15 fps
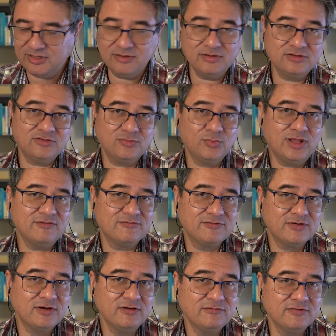It just went
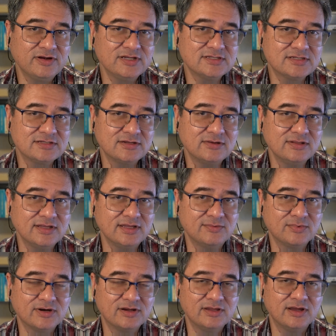very, very slowly,
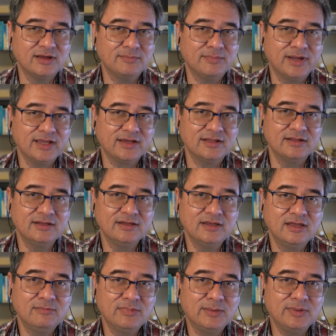where you might got
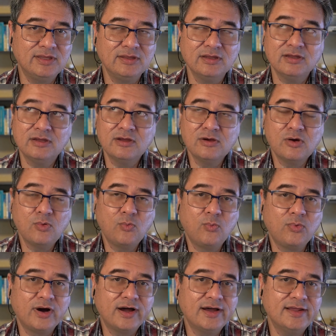maybe
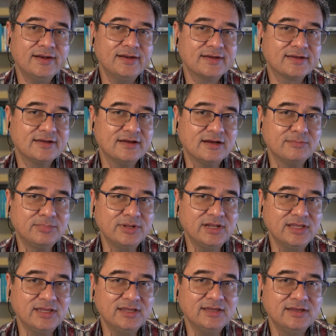one
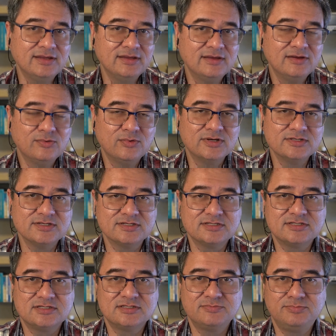company was a
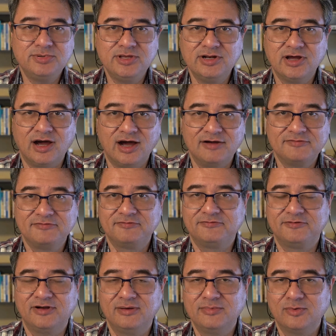spin-off
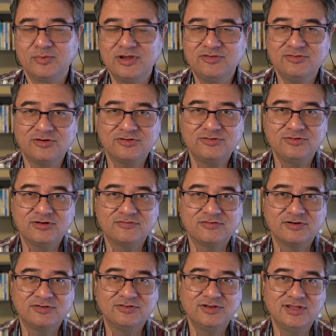from a research
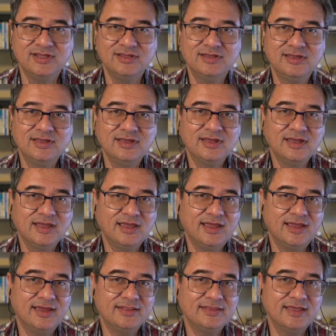university,
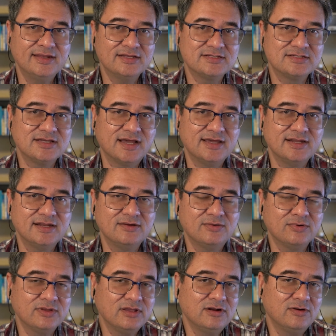and they decided,
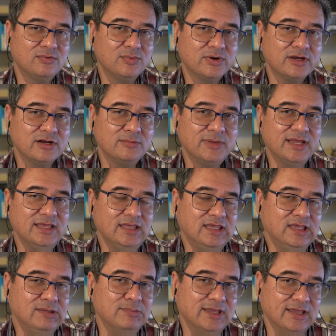we're going to make
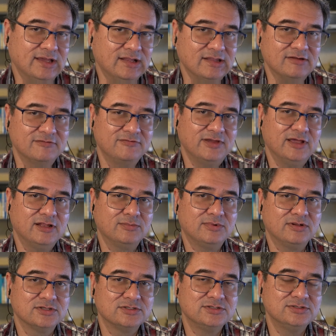email
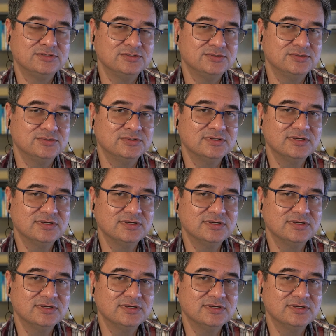available to